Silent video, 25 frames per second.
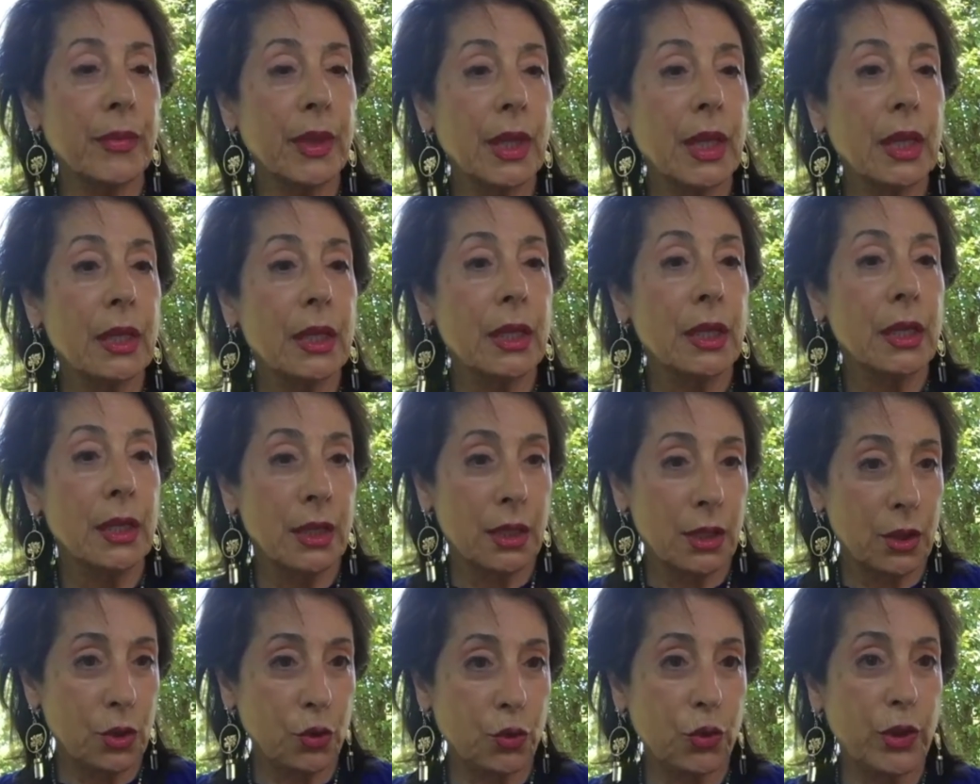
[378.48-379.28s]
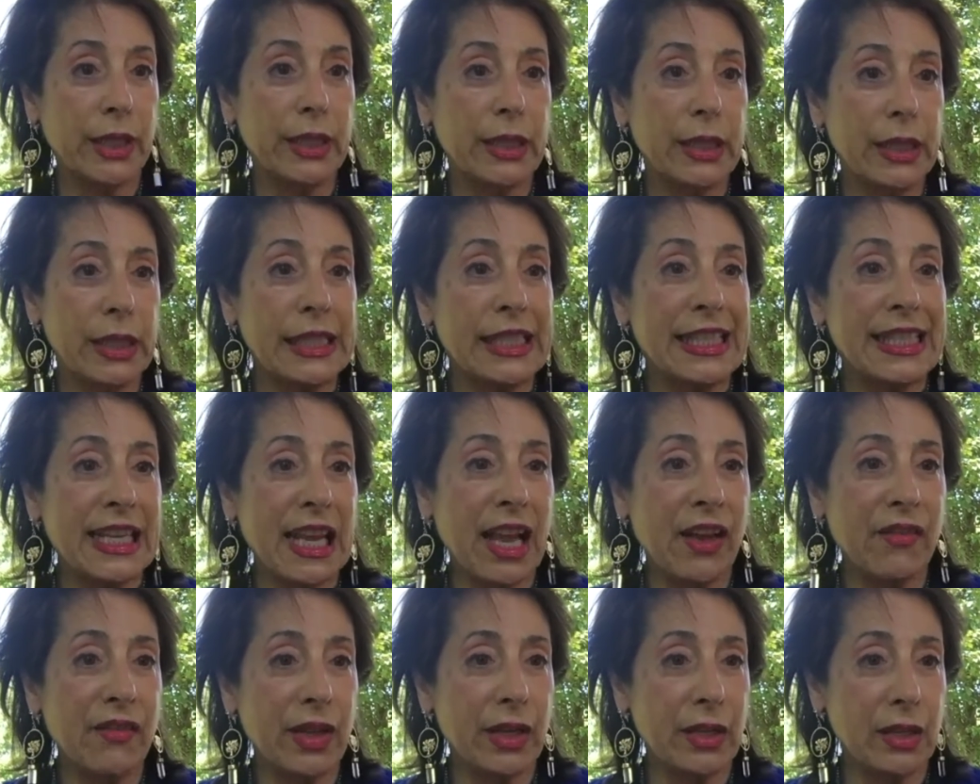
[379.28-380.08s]
What is, what is the
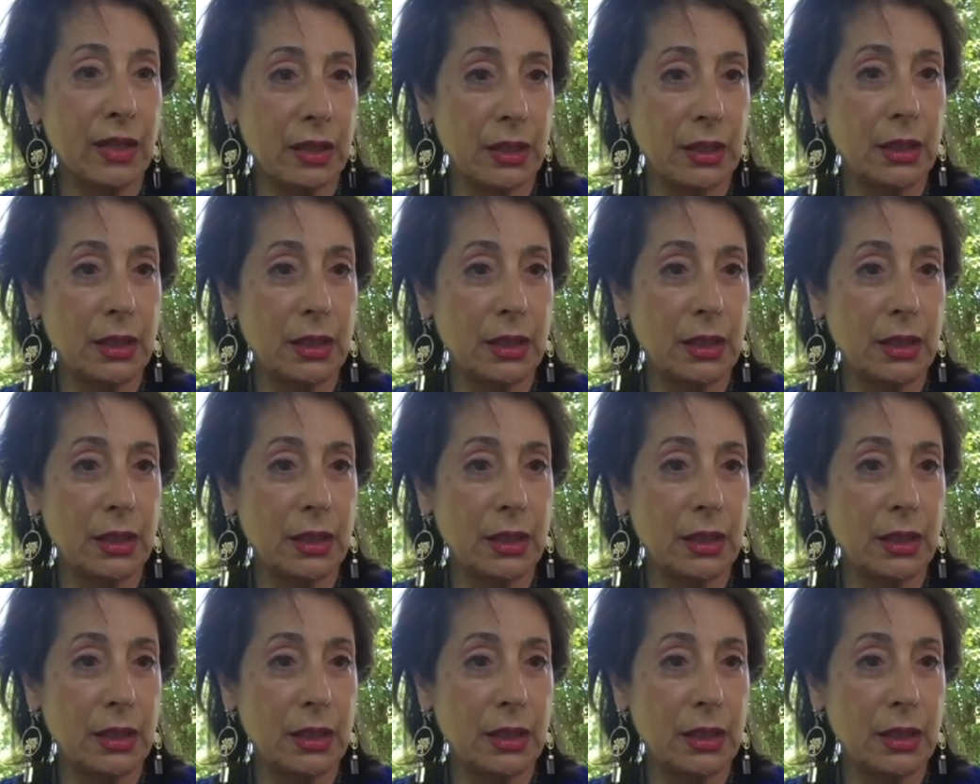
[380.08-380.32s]
company?